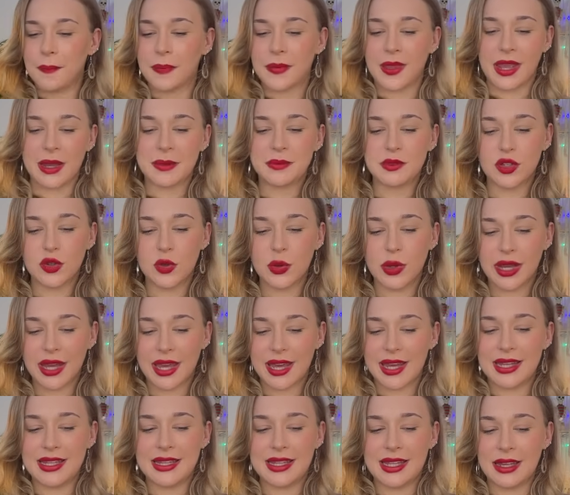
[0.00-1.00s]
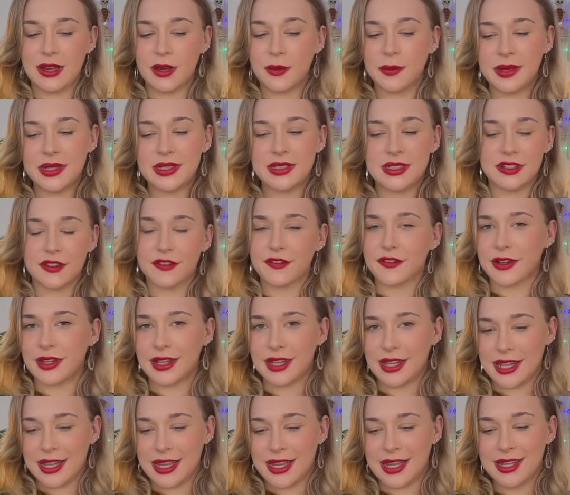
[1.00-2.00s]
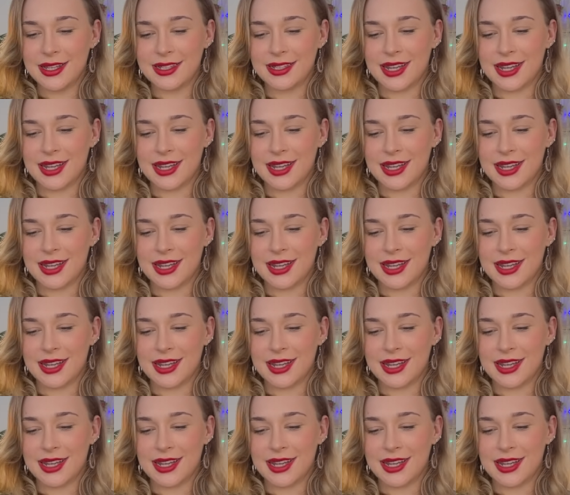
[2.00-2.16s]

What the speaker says: I am doing it a little bit differently